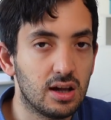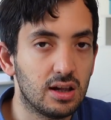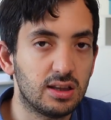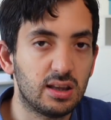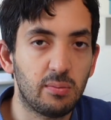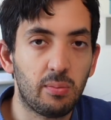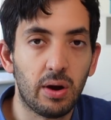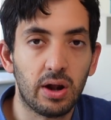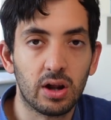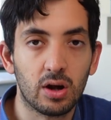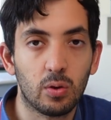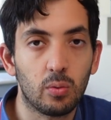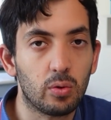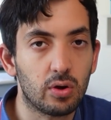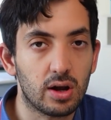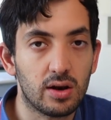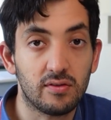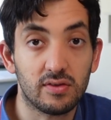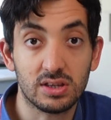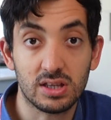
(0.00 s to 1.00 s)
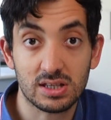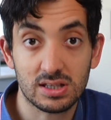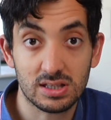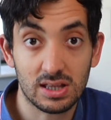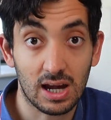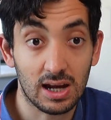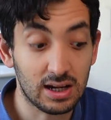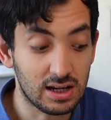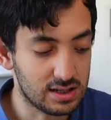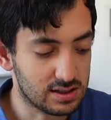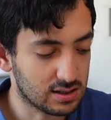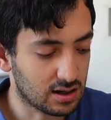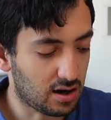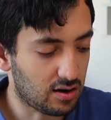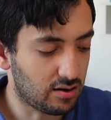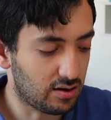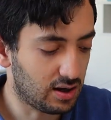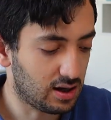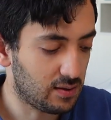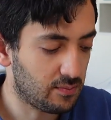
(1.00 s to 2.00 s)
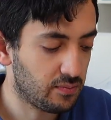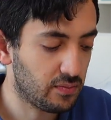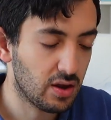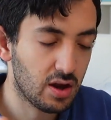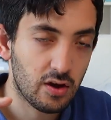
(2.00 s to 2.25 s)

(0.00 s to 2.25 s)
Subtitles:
depending on whatever the state is currently.